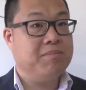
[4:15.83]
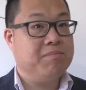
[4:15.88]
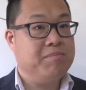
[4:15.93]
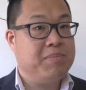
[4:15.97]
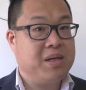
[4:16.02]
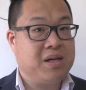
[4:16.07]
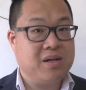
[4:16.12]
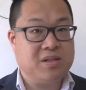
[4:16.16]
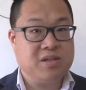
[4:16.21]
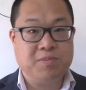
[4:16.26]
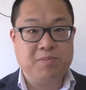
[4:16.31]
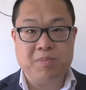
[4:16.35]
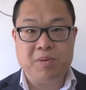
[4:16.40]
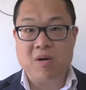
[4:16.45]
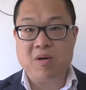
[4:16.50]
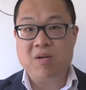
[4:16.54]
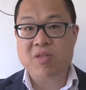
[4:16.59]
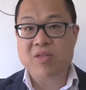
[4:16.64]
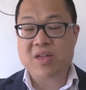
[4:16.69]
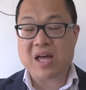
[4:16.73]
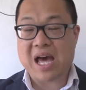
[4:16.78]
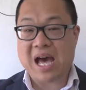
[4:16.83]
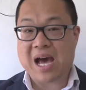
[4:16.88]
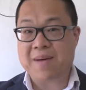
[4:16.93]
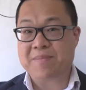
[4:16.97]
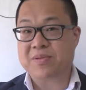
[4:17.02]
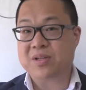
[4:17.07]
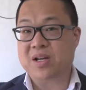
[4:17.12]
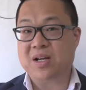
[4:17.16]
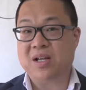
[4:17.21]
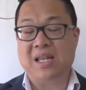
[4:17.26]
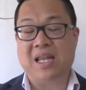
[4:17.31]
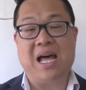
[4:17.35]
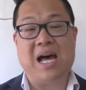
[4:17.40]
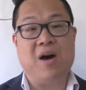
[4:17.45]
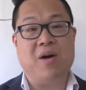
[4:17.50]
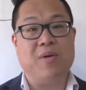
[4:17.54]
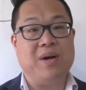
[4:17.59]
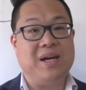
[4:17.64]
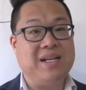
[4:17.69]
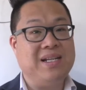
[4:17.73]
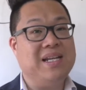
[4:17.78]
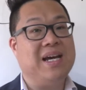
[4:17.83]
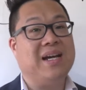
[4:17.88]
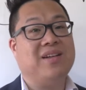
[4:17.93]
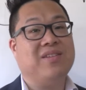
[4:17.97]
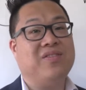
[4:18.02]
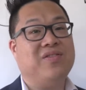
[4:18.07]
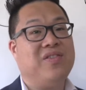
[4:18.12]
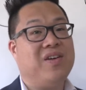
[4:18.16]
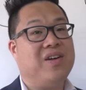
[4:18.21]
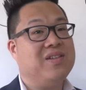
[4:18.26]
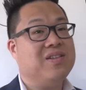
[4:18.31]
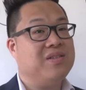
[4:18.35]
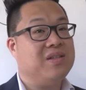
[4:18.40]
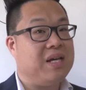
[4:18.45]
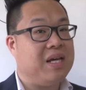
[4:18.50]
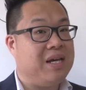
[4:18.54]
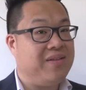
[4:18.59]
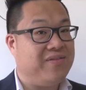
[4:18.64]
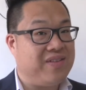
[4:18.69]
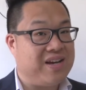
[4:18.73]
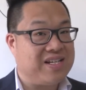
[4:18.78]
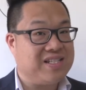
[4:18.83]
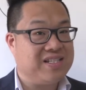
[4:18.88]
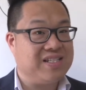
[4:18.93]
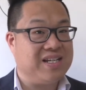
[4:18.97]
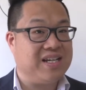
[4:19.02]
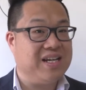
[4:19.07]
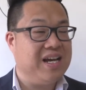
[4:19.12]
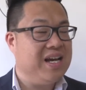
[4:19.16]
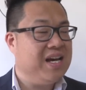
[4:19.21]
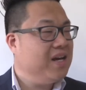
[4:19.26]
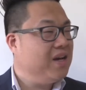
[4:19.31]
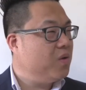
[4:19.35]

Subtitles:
because both apps allow index funds investing,